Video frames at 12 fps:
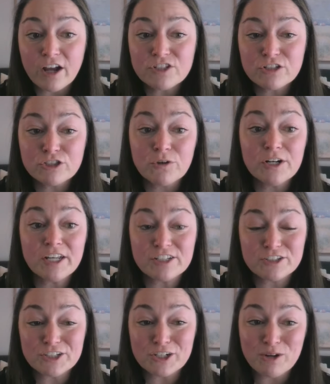So short
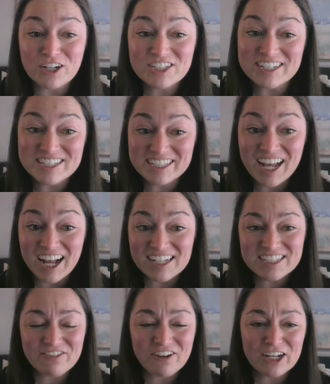answer to your question is yes.
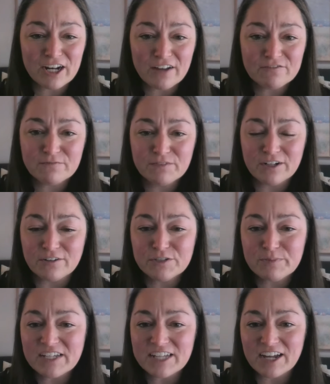If I could have, you know,
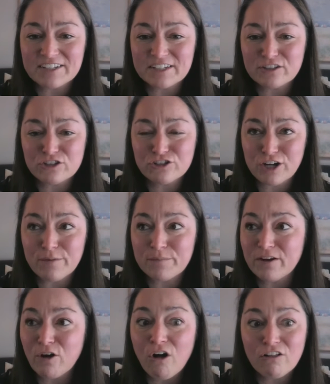SpaceX and Stripe
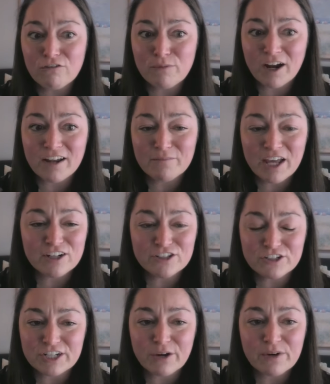in all of my
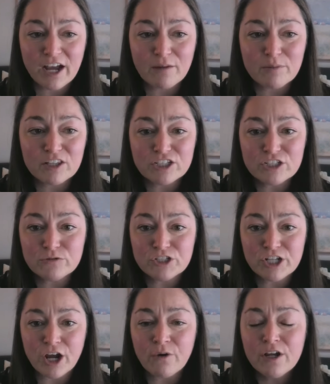managers, I would happily do
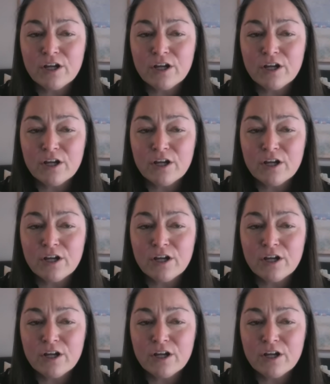so.